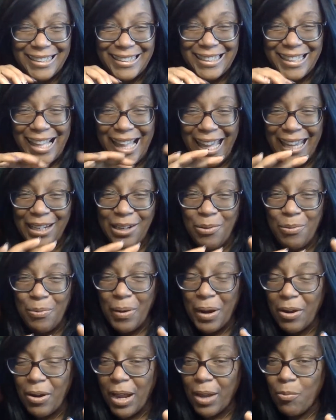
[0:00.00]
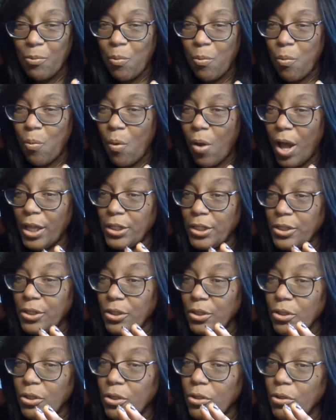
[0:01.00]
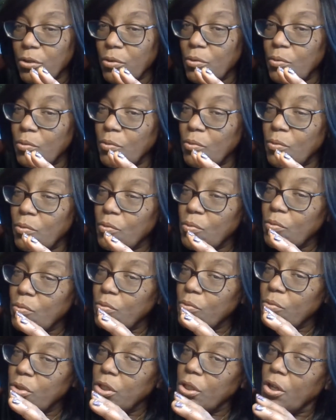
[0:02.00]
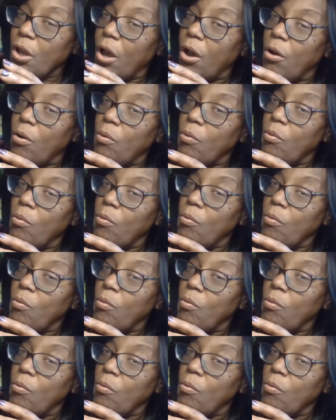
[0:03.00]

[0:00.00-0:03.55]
kind of where I want you to go